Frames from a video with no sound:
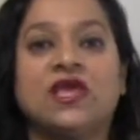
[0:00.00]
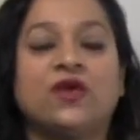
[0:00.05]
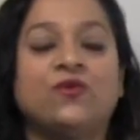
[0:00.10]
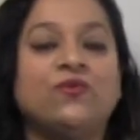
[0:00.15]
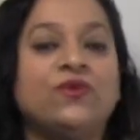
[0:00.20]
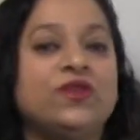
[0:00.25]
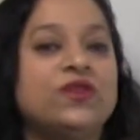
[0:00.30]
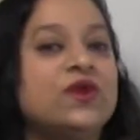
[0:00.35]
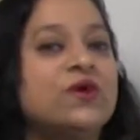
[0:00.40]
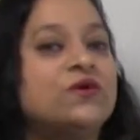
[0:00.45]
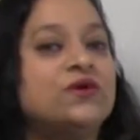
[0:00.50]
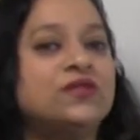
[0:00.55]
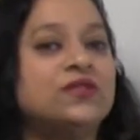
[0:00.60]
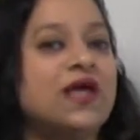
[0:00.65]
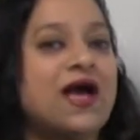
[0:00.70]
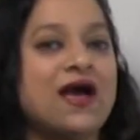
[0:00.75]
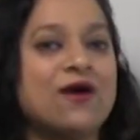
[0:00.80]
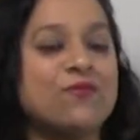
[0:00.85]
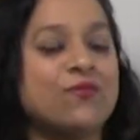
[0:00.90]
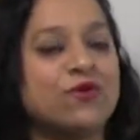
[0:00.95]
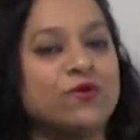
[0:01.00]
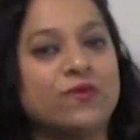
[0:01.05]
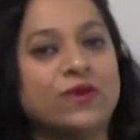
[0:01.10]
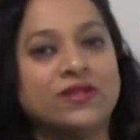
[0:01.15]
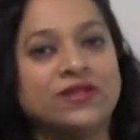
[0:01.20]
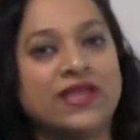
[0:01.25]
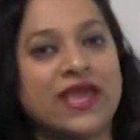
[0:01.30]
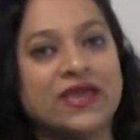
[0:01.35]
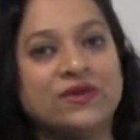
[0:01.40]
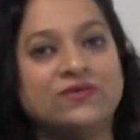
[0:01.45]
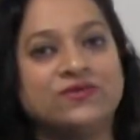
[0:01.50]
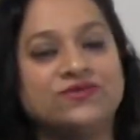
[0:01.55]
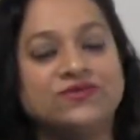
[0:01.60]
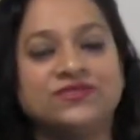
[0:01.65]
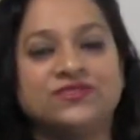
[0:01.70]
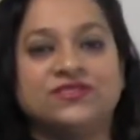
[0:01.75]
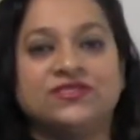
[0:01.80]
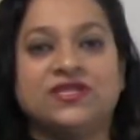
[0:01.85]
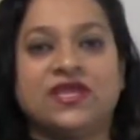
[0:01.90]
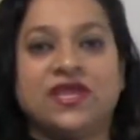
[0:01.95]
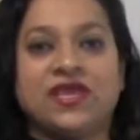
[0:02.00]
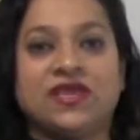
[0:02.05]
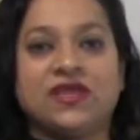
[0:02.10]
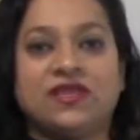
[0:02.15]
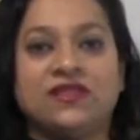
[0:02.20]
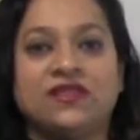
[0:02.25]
And we know a lot more about languages today.